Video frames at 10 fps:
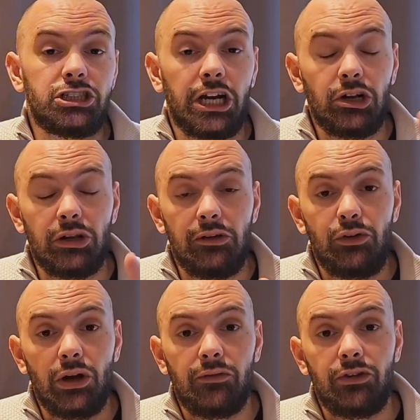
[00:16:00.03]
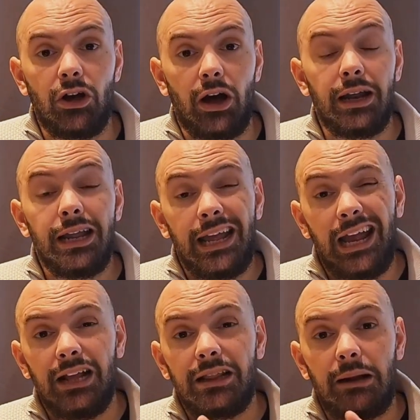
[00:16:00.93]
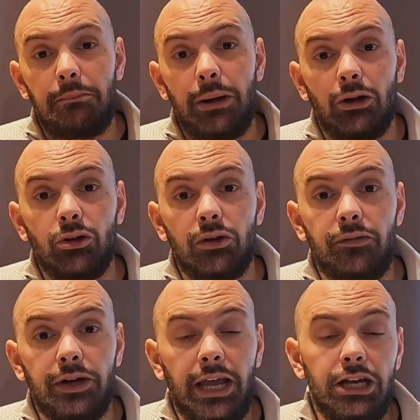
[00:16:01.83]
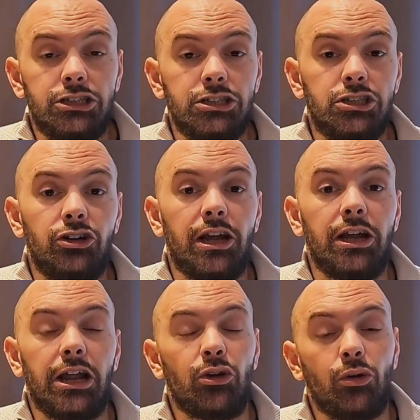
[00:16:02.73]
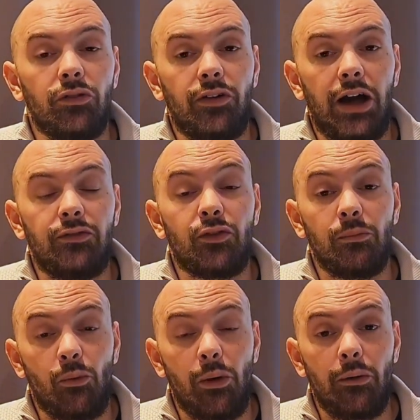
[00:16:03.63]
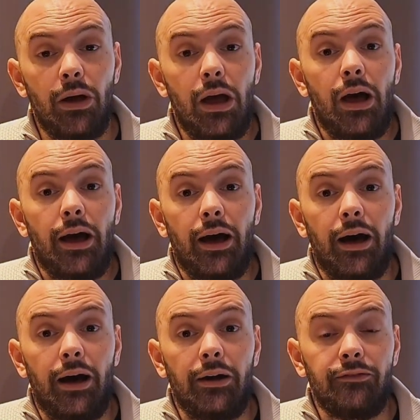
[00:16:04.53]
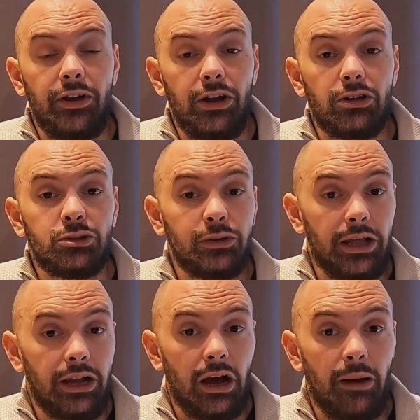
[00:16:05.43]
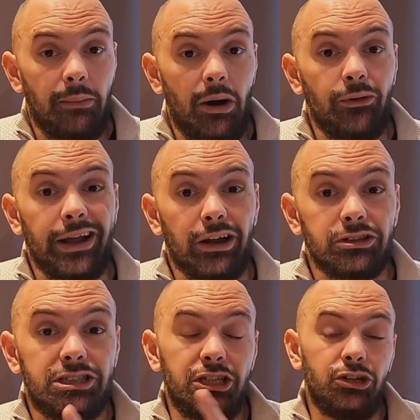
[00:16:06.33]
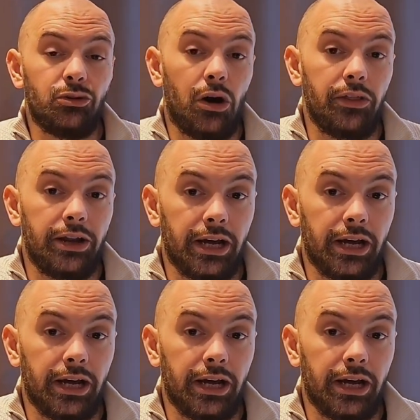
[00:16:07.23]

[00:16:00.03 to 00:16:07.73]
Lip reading: channel if you have not. Hit that bell notification so you can get notified for more videos when they come out, and I'll see you on the